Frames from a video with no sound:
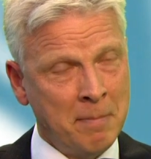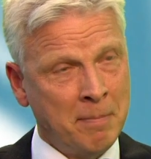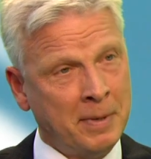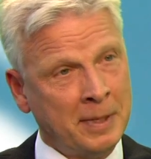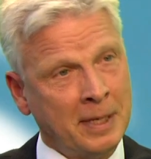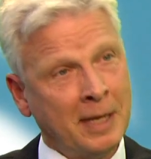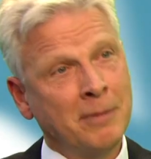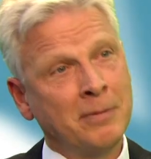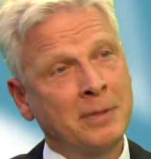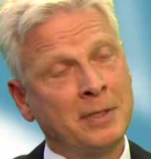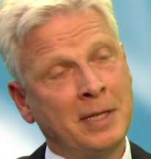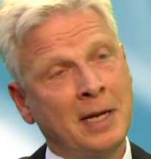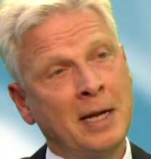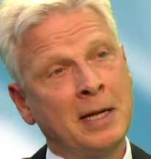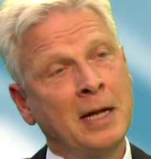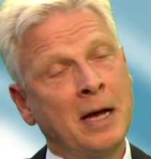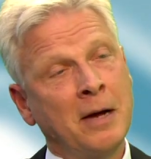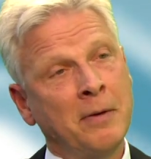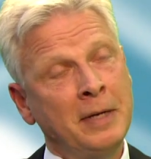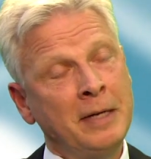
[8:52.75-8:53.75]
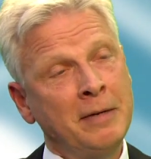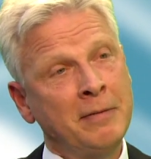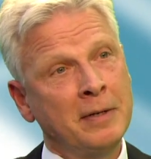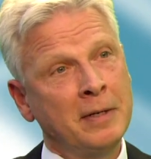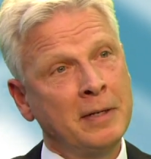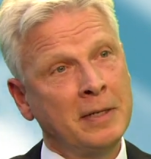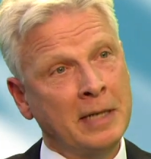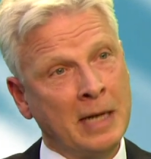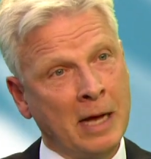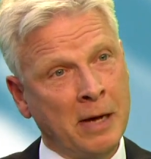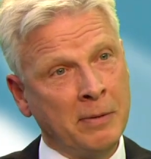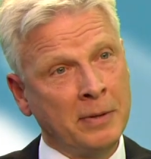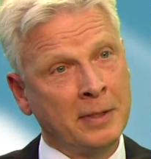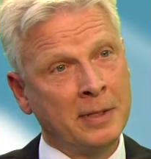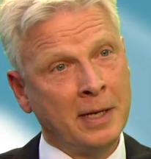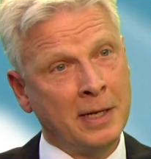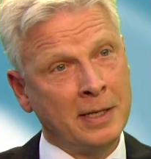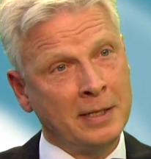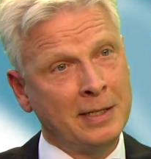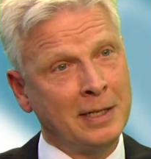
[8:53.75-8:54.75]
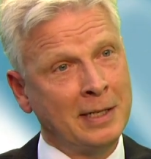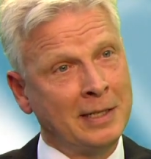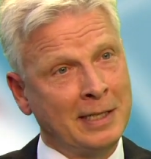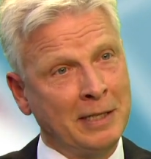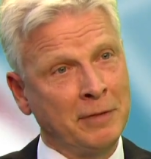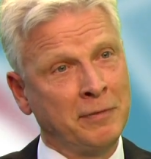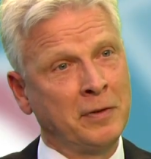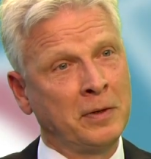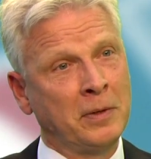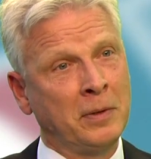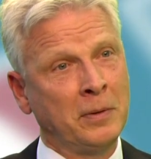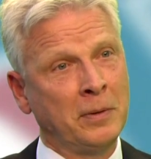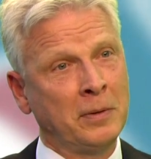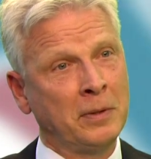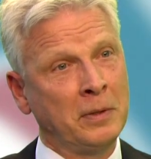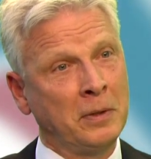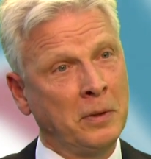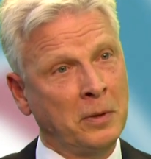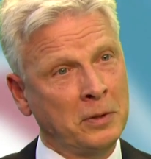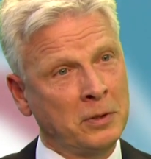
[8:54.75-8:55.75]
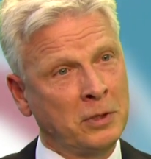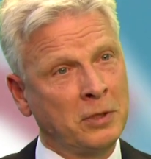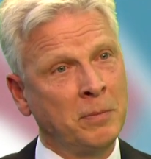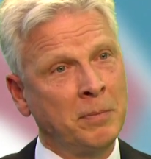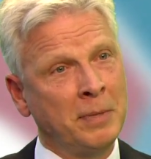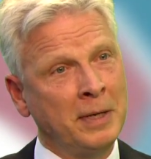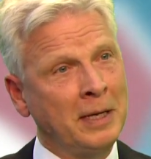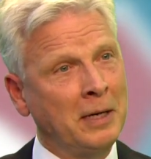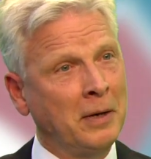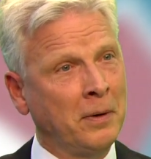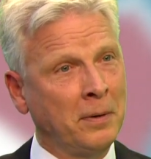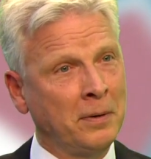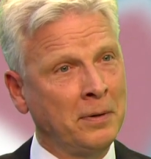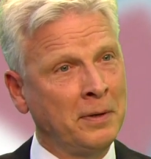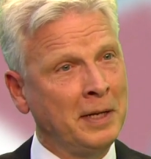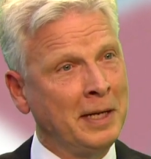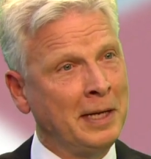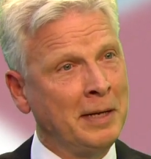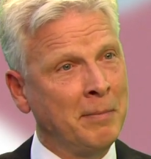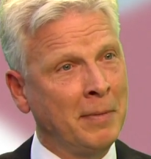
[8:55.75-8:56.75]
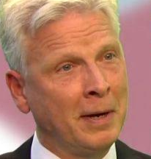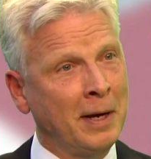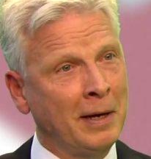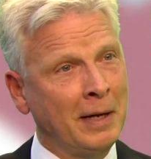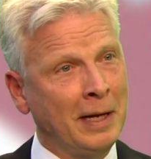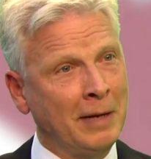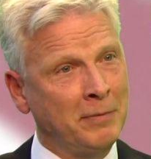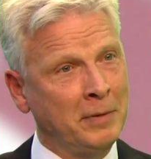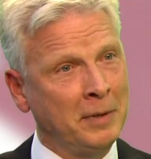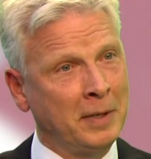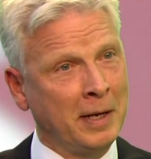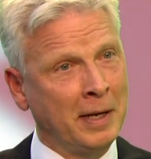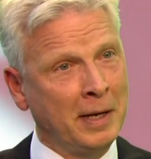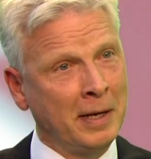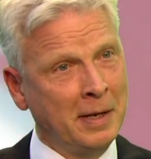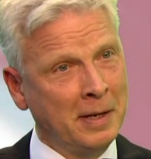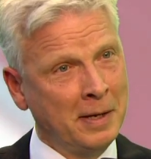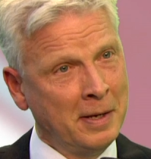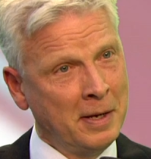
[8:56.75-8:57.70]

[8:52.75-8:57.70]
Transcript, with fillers: But I would say now, even nowadays, it's difficult not to be on the email every day.